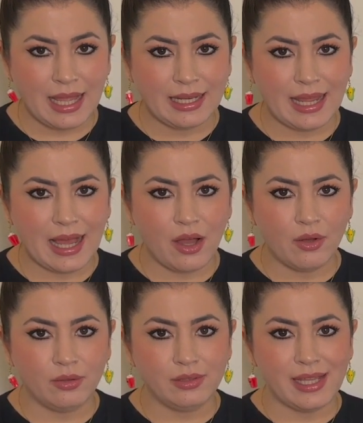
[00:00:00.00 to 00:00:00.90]

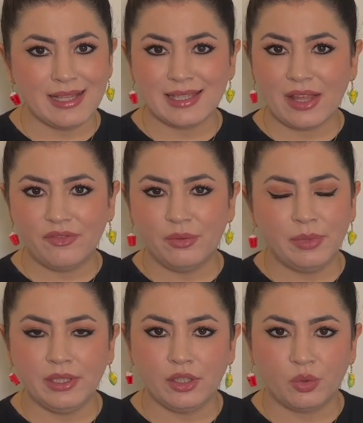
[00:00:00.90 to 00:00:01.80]
Now let's get
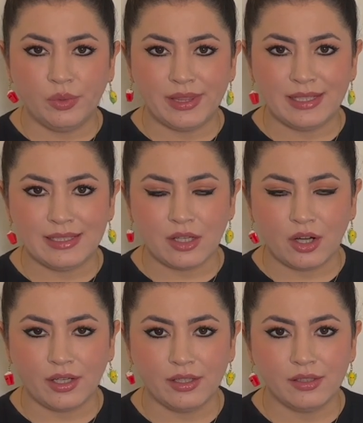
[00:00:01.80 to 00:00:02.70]
familiar with these
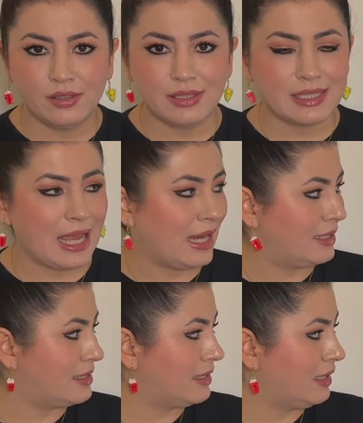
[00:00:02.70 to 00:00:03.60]
articles and
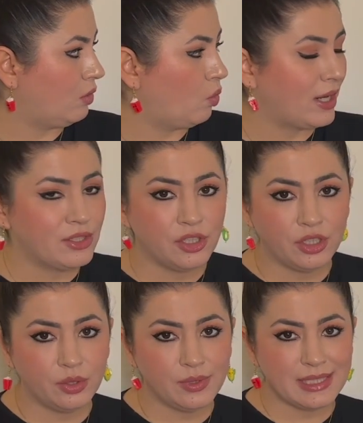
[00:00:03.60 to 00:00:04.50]
see when to
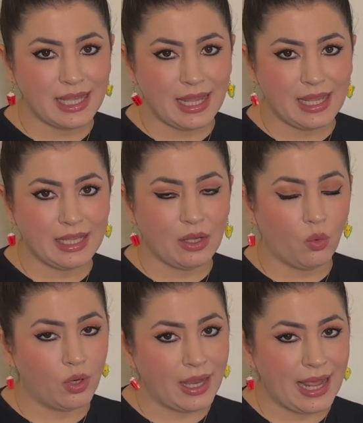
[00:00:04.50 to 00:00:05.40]
use a
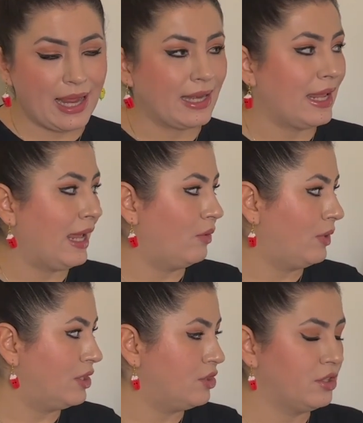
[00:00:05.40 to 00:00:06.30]
or an and
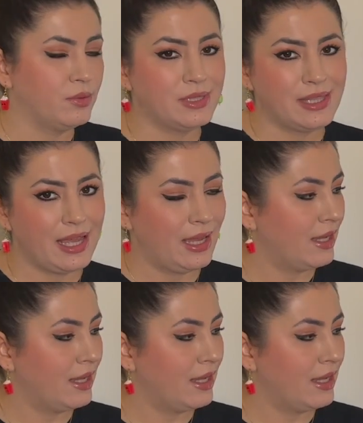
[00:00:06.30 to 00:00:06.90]
when to use the.